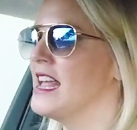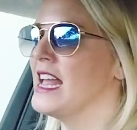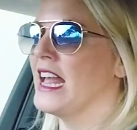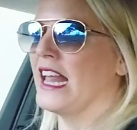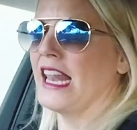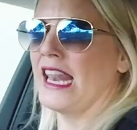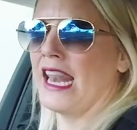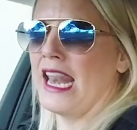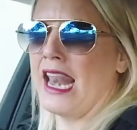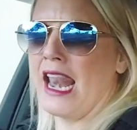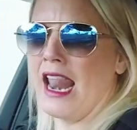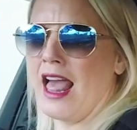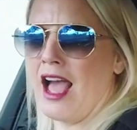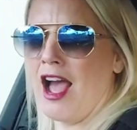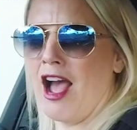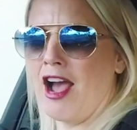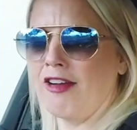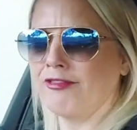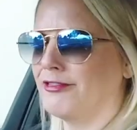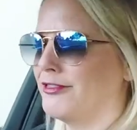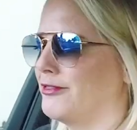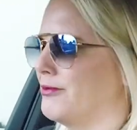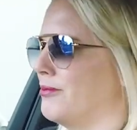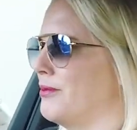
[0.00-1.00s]

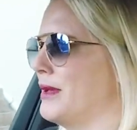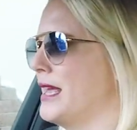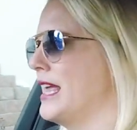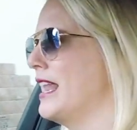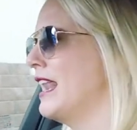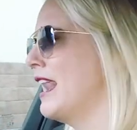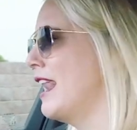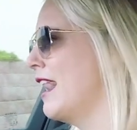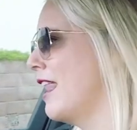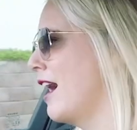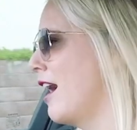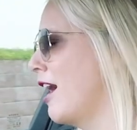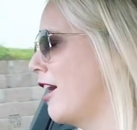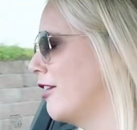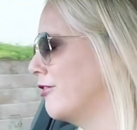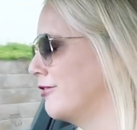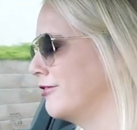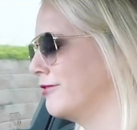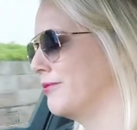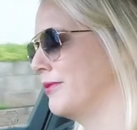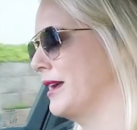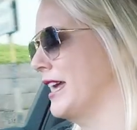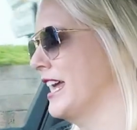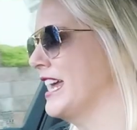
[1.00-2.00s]
Love
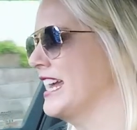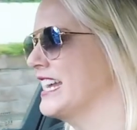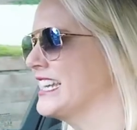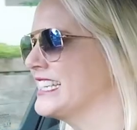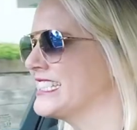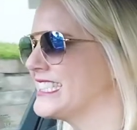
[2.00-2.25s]
me,